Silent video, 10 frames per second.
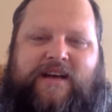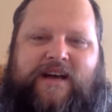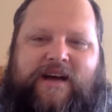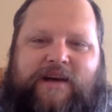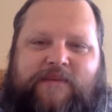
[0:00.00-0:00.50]

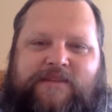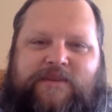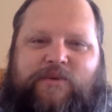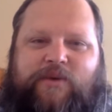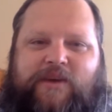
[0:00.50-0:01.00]
Um, and so
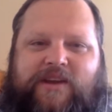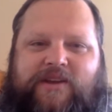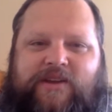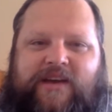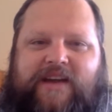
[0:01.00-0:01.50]
one way to
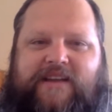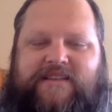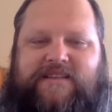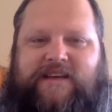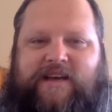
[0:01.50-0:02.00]
do that
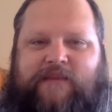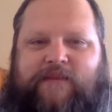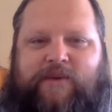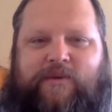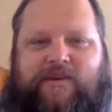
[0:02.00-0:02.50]
is um,
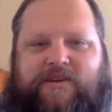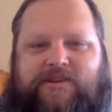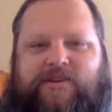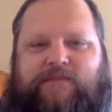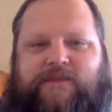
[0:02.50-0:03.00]
I wanted to
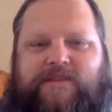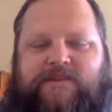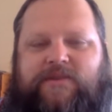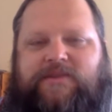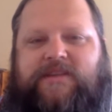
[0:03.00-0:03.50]
show you my
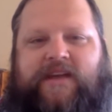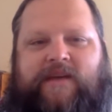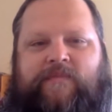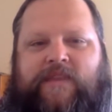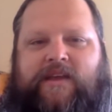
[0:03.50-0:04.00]
stole
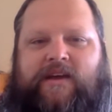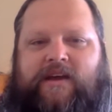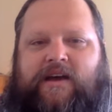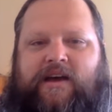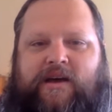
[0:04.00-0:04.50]
today.
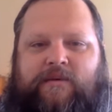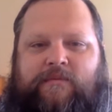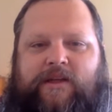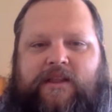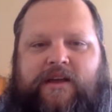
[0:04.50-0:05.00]

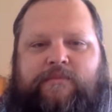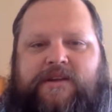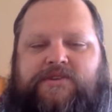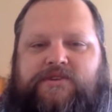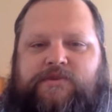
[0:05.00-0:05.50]
Um, a lot of
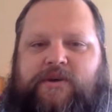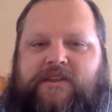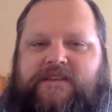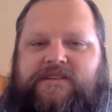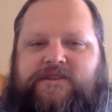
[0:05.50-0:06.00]
ministers wear
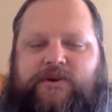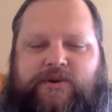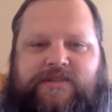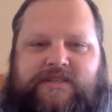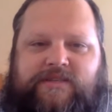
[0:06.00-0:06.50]
these
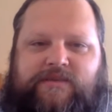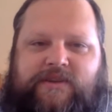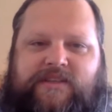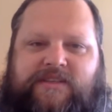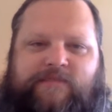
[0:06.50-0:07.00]
stoles. It's one
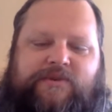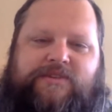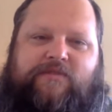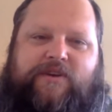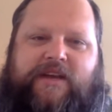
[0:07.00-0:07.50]
of the
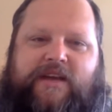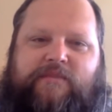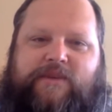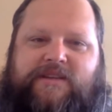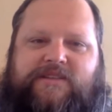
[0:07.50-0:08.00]
symbols of
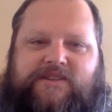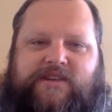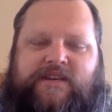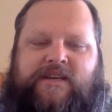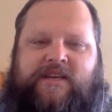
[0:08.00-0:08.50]
ordained
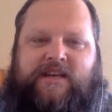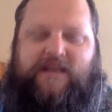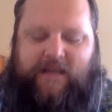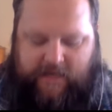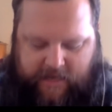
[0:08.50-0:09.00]
ministry.
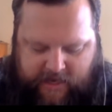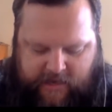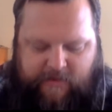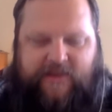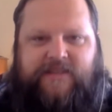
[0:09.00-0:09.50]

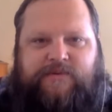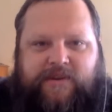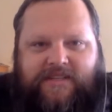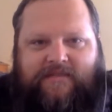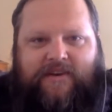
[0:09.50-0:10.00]
and this one
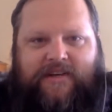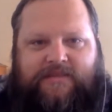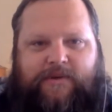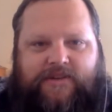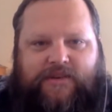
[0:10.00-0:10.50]
is a very
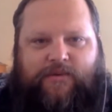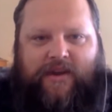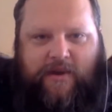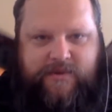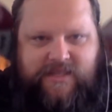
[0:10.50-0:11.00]
special
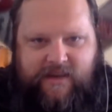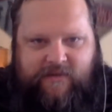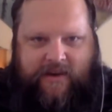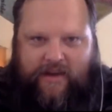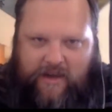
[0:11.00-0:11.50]
one I was
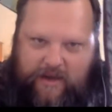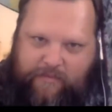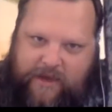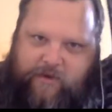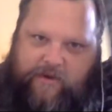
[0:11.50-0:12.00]
given on
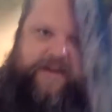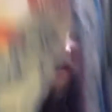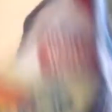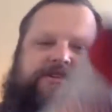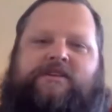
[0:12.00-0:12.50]
my
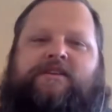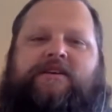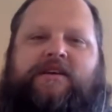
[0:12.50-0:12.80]
ordination.